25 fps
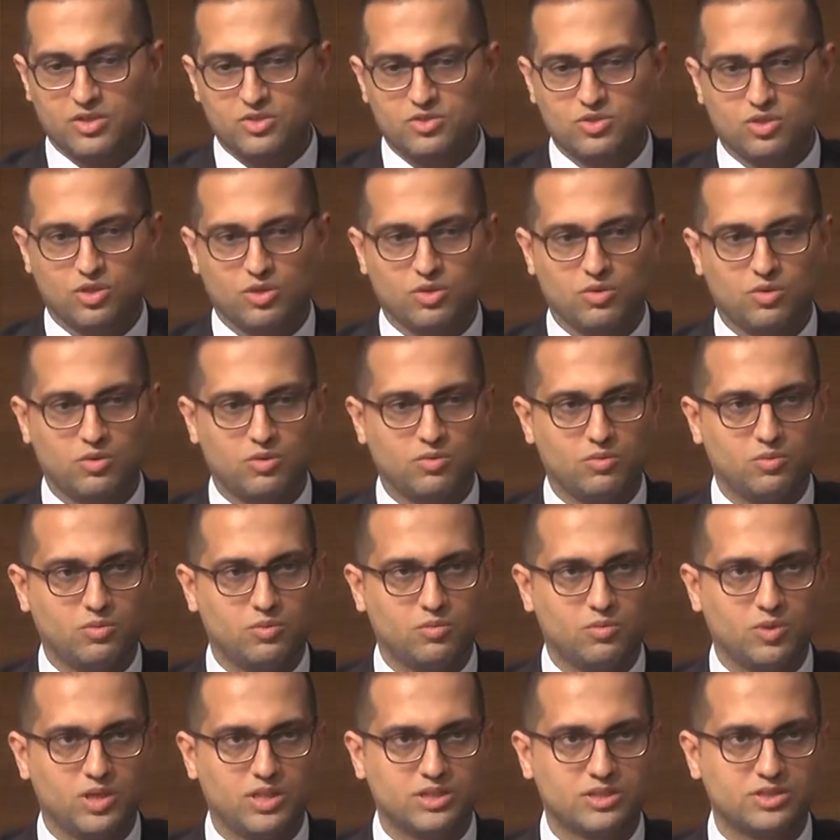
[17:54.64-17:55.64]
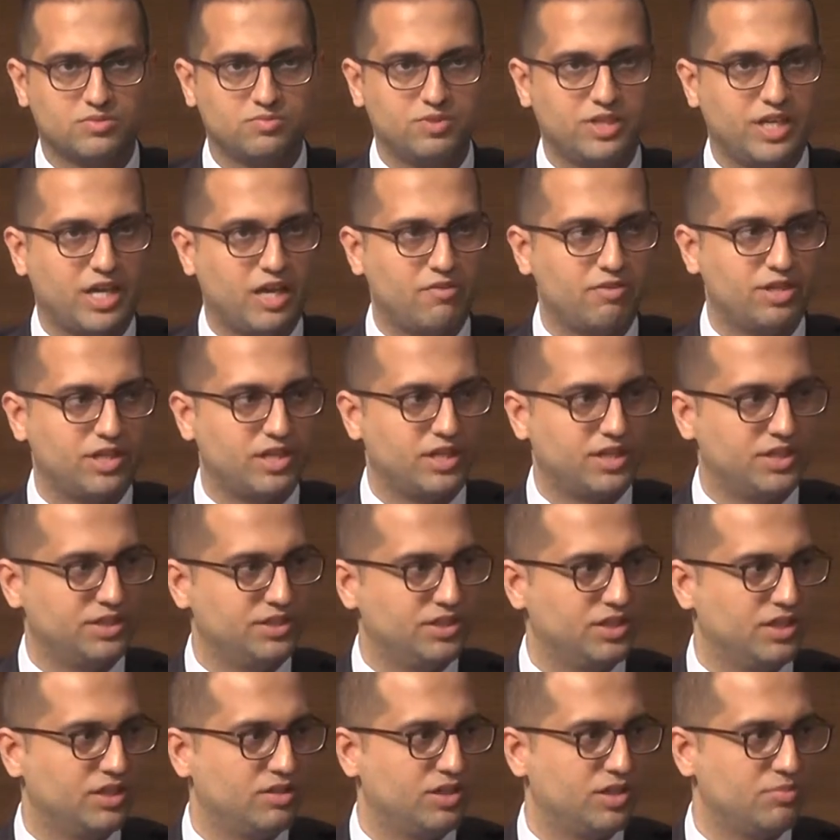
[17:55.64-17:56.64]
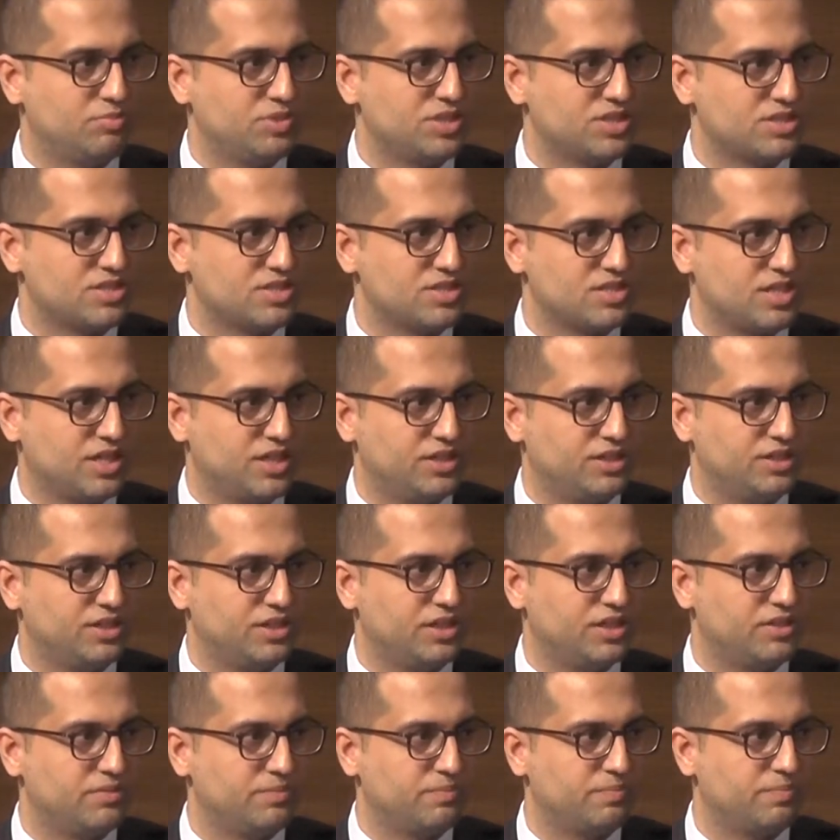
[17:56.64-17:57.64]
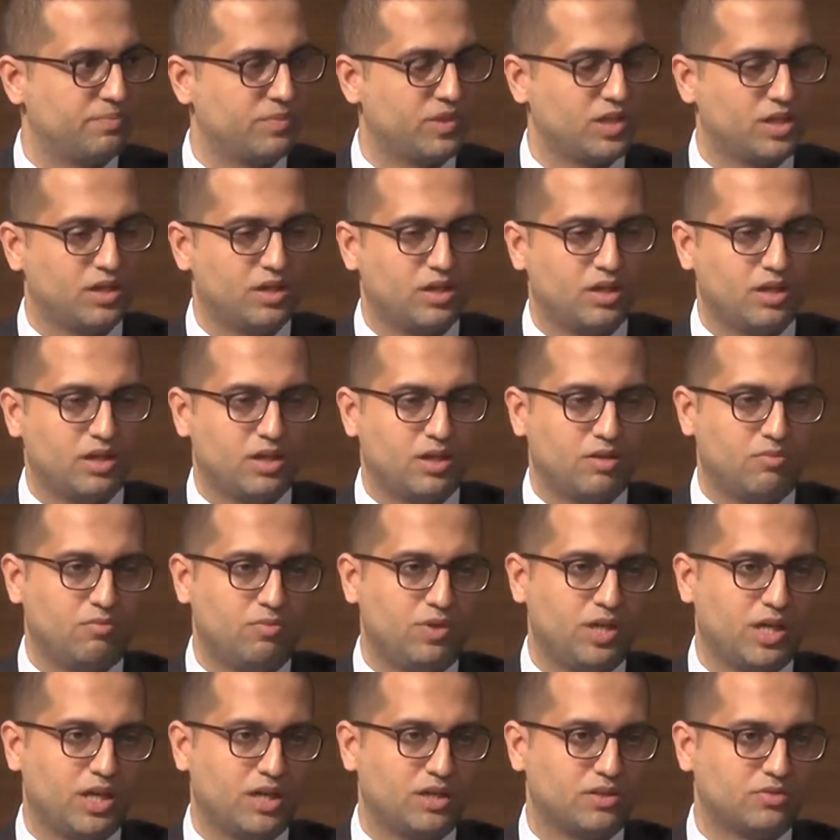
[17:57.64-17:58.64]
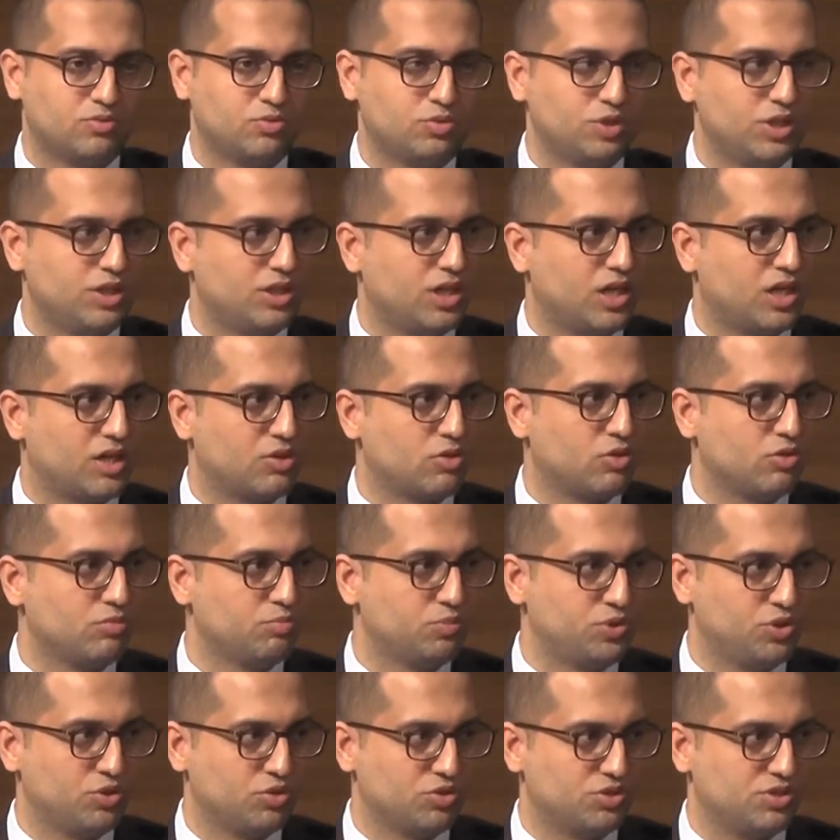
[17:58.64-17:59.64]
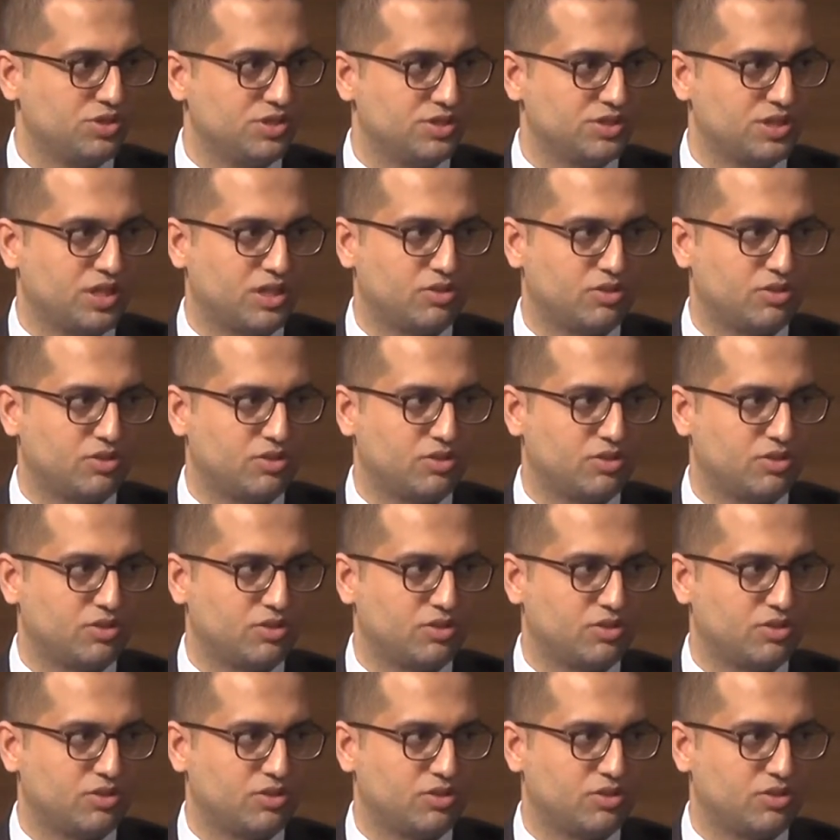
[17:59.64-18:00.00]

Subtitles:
So once we have an idea, a business idea, we are doing our own POCs,